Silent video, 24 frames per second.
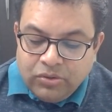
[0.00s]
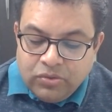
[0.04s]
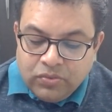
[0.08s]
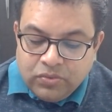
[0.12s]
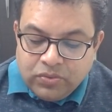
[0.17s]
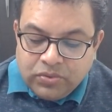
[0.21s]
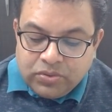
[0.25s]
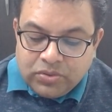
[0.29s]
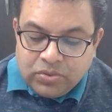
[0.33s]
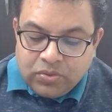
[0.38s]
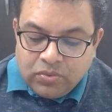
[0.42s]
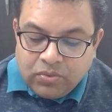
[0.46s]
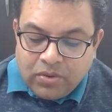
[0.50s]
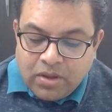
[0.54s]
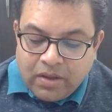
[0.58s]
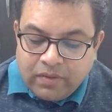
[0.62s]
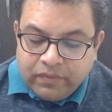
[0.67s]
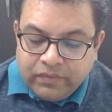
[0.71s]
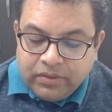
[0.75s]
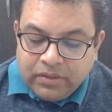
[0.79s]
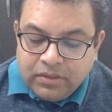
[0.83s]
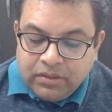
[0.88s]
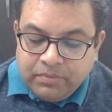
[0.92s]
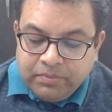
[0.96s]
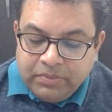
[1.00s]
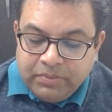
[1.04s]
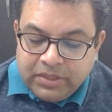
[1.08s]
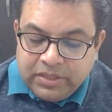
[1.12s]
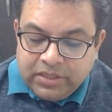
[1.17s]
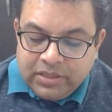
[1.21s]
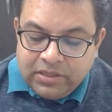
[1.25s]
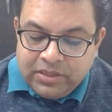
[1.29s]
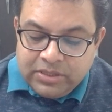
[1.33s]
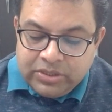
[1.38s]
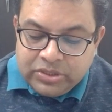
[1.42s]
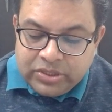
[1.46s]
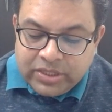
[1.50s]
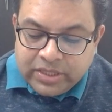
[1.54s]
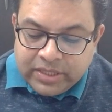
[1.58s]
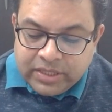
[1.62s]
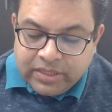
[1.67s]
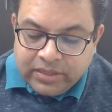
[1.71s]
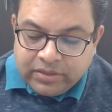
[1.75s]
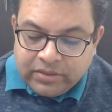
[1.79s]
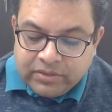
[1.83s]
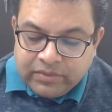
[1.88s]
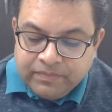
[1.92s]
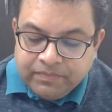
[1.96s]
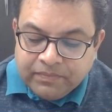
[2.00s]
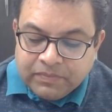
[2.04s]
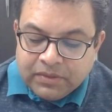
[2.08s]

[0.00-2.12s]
do so after repeatedly checking.